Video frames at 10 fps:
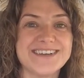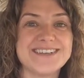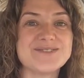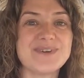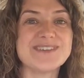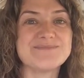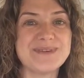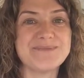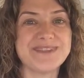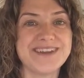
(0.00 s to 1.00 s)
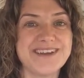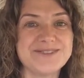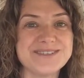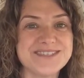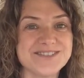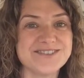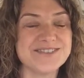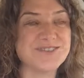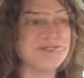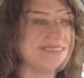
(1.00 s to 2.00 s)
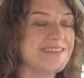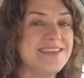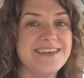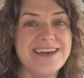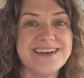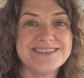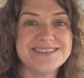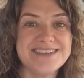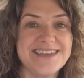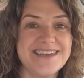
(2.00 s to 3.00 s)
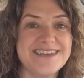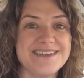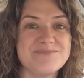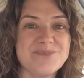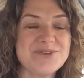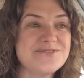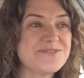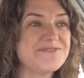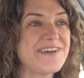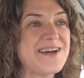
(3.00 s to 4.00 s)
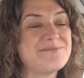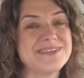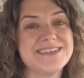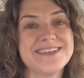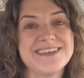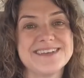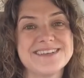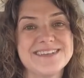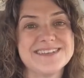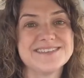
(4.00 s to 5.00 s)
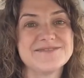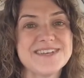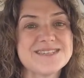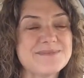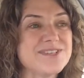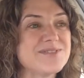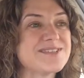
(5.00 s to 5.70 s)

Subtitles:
he's one of the people that I always turn to. He has a beautiful family, and he invites me